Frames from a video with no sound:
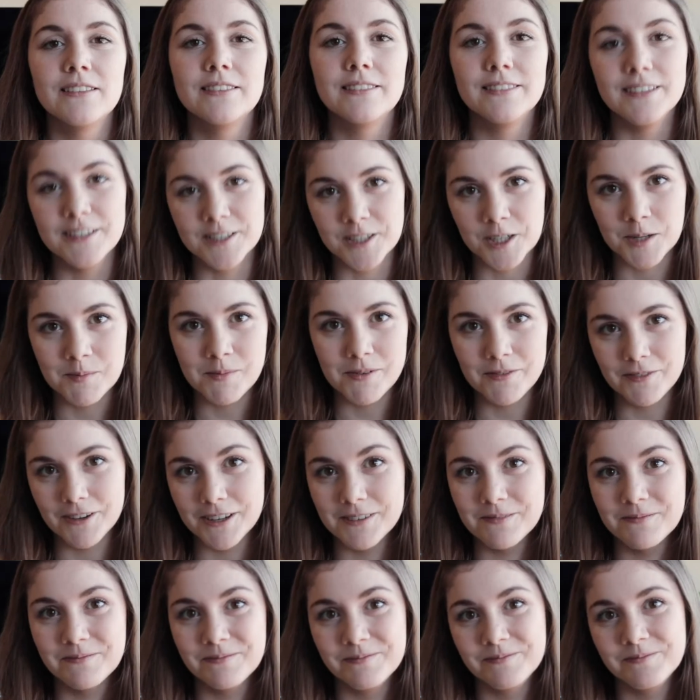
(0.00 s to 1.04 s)
These are gonna be
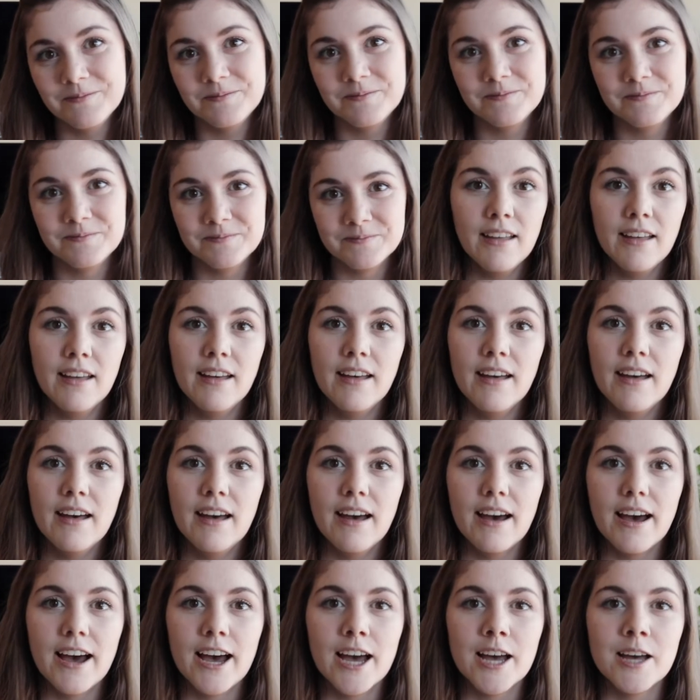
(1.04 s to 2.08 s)
fun.
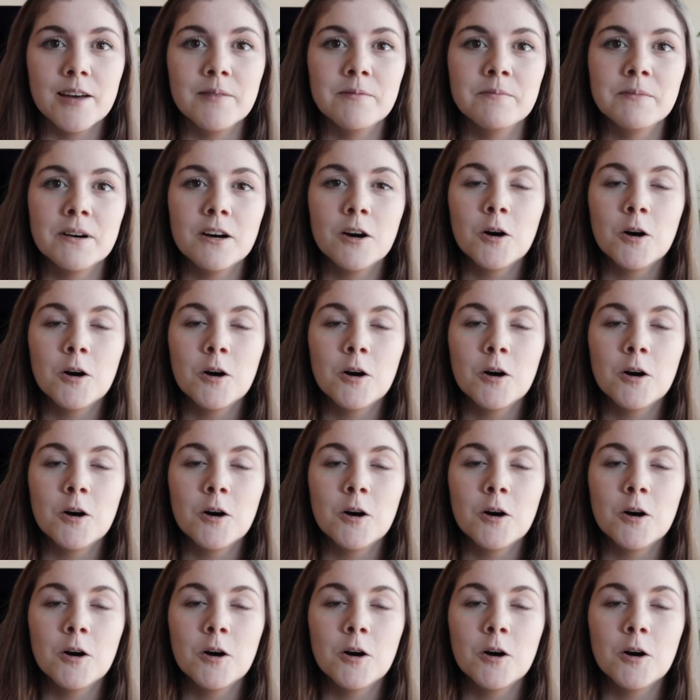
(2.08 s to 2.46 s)
I'm